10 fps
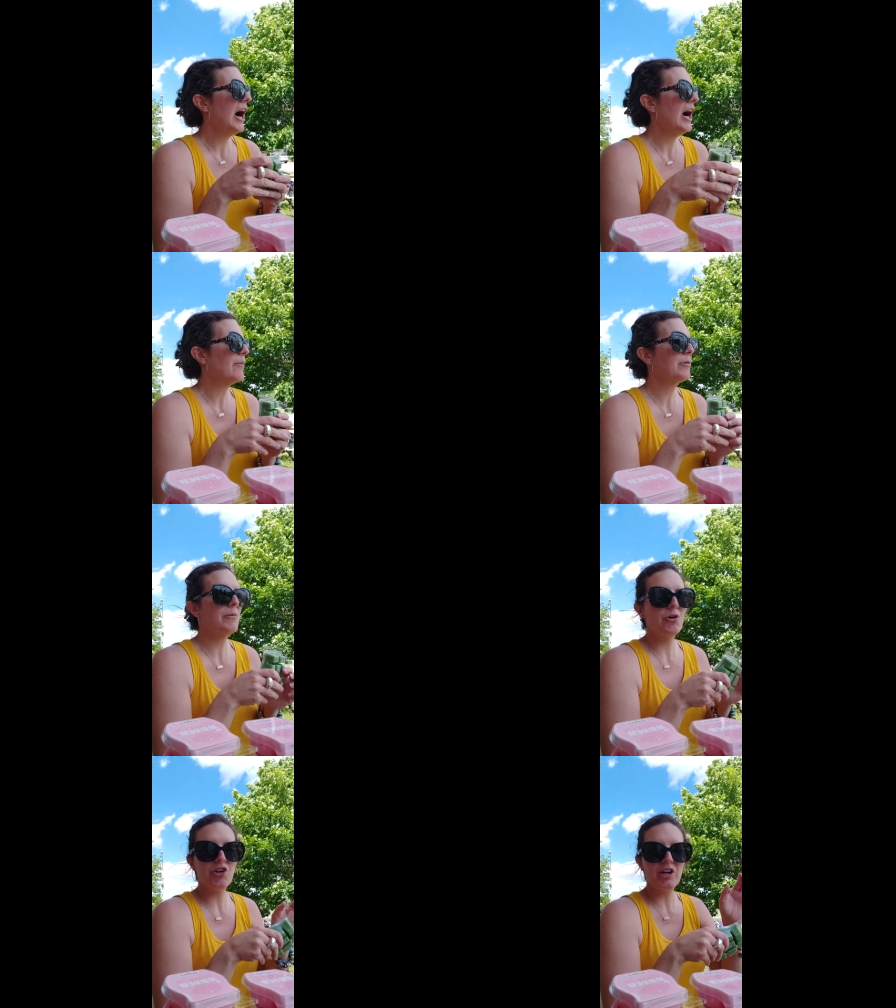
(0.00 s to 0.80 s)
uh,
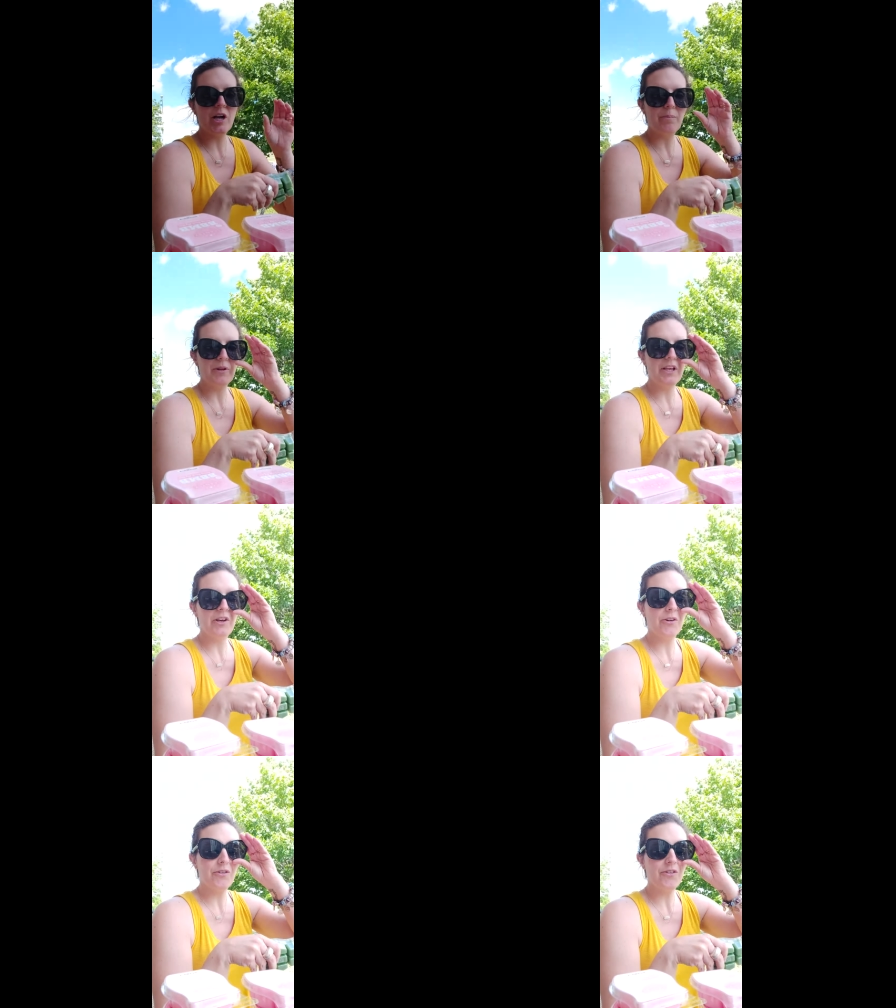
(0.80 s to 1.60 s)
promotion a couple of
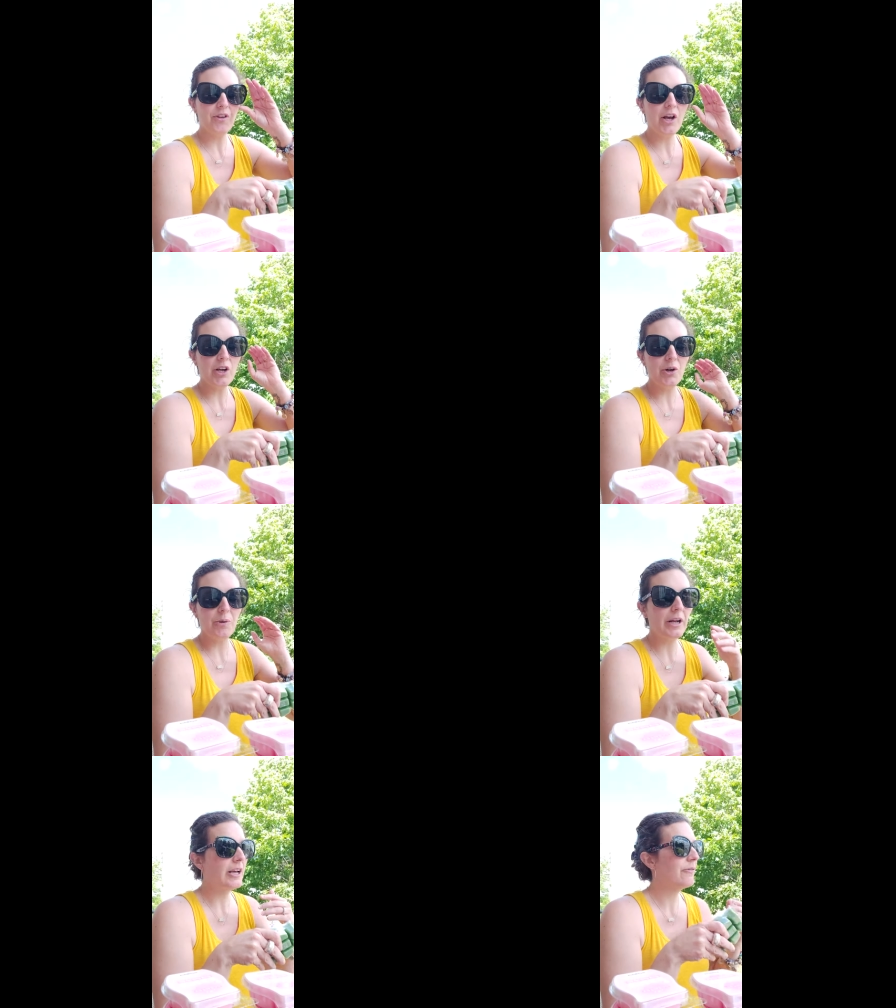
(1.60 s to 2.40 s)
years ago
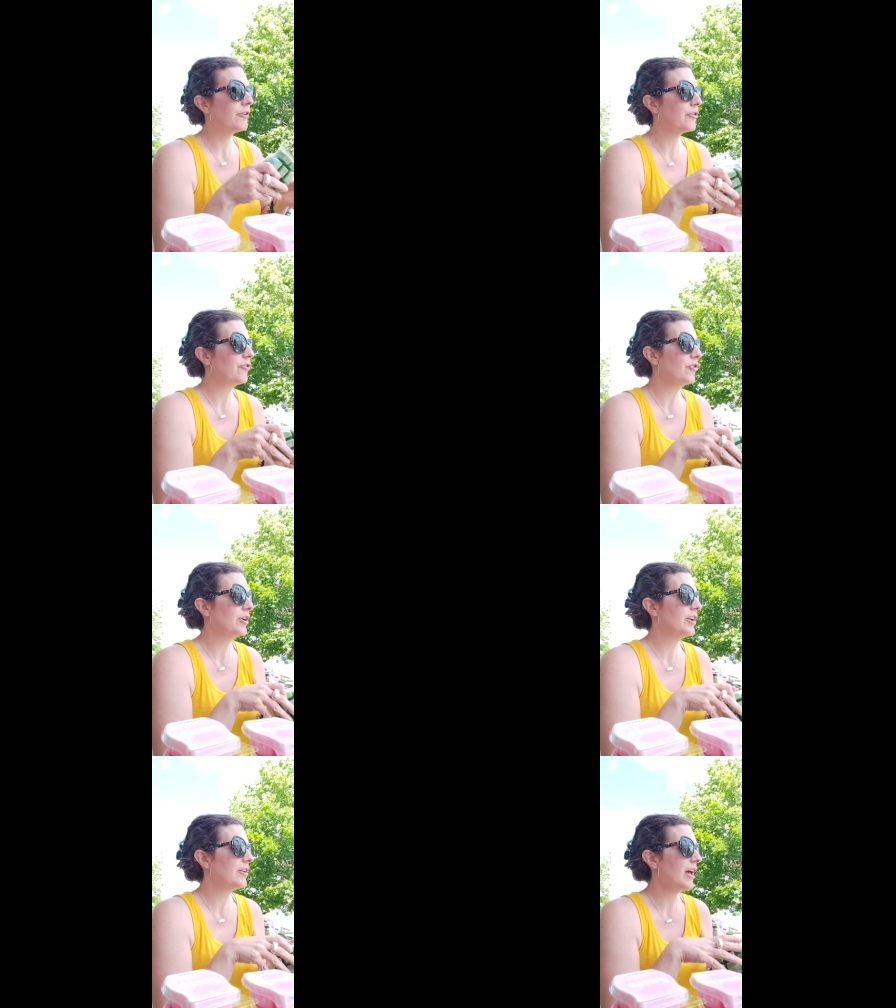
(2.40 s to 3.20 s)
when I had first
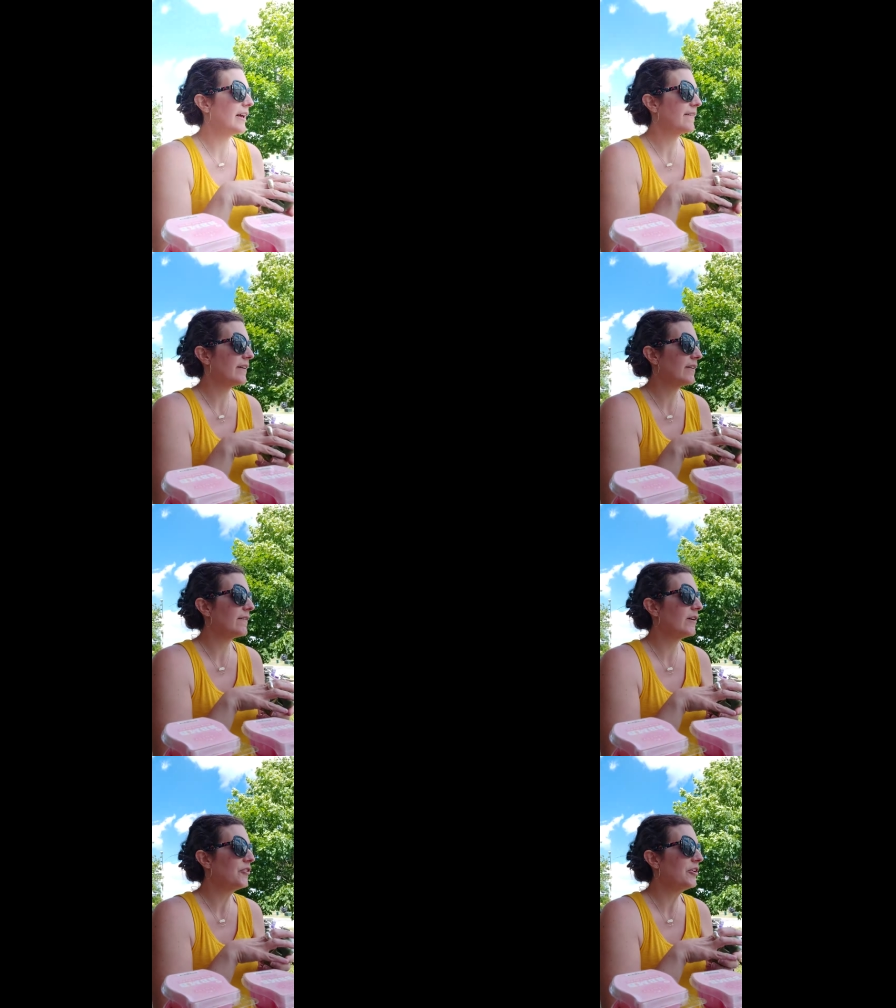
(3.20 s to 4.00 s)
joined as a
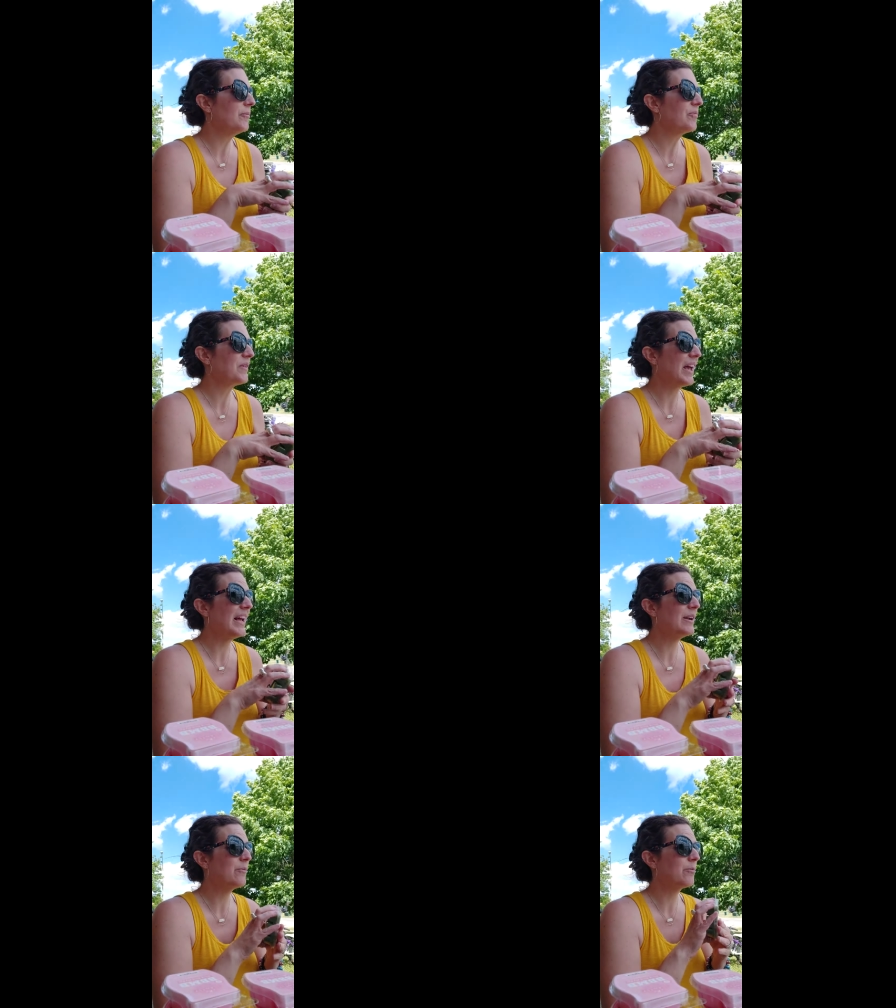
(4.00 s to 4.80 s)
consultant
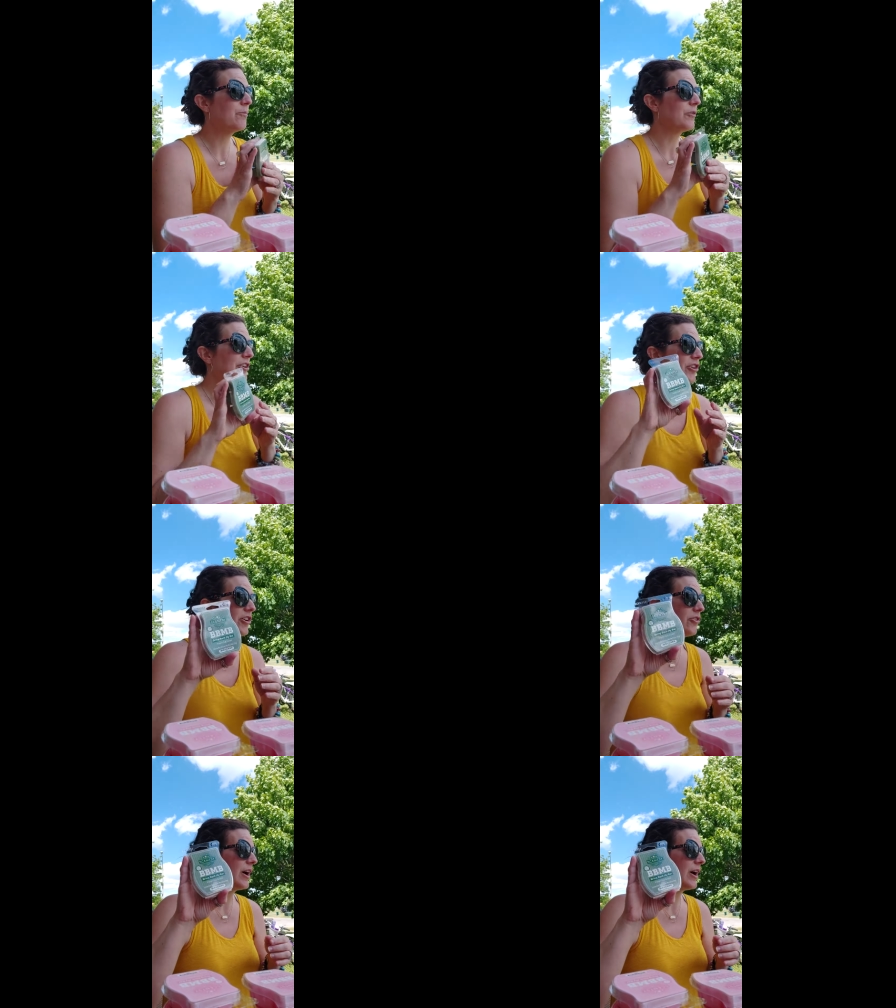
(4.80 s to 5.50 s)
and fresh cut